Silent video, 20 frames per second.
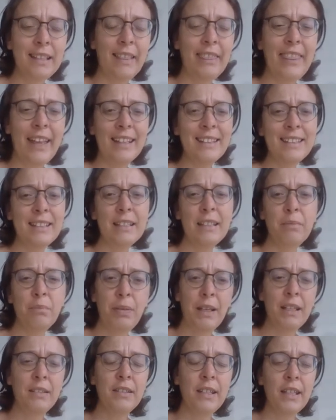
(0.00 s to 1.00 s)
that's a
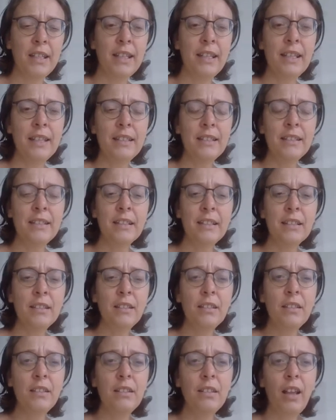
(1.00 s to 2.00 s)
big thing is that,
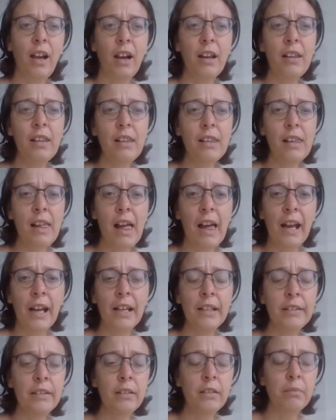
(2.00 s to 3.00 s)

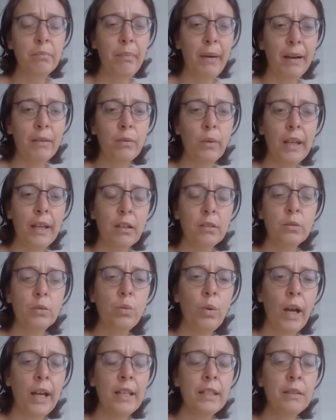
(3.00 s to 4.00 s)
and but we
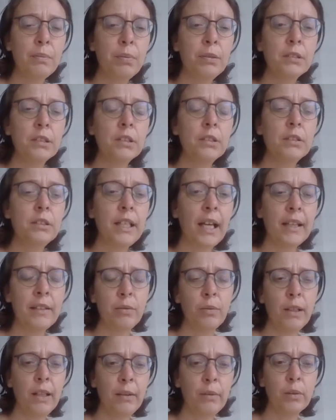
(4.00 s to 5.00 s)
always put
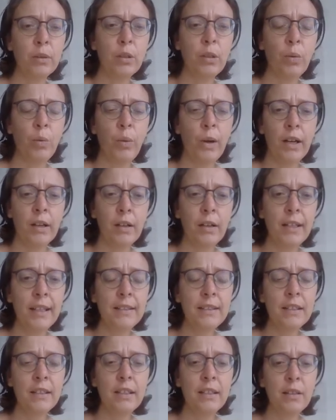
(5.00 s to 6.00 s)
that's really Walker where it
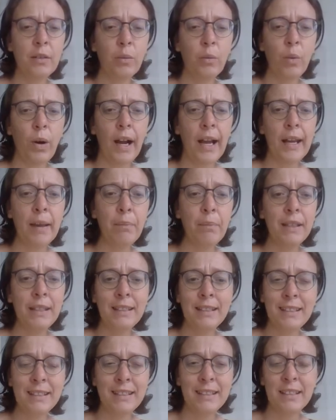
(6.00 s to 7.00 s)
isn't in the way, but
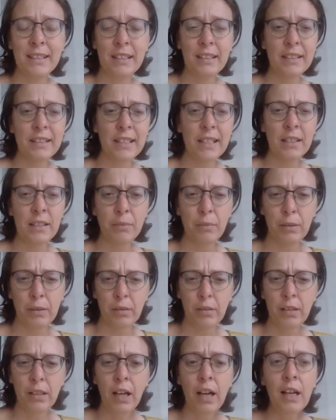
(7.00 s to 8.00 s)
it is
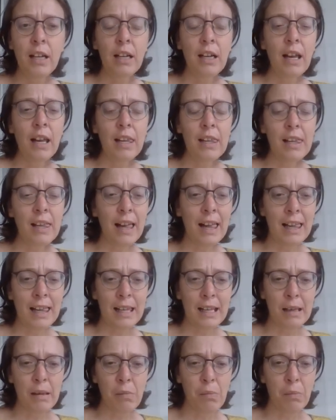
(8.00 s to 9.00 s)
accessible.
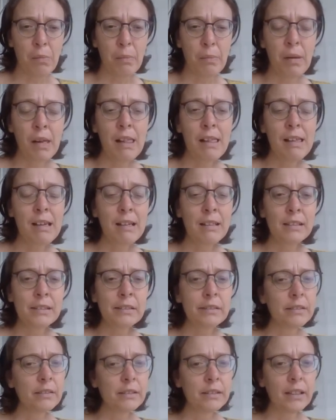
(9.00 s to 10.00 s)
Um,
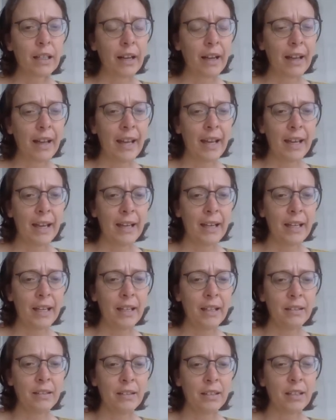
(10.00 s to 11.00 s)

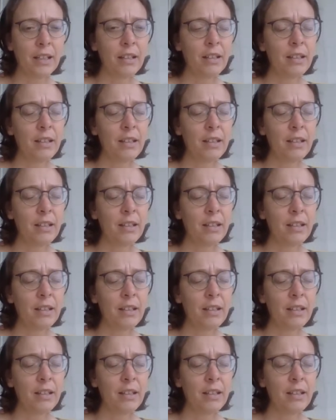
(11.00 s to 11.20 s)
and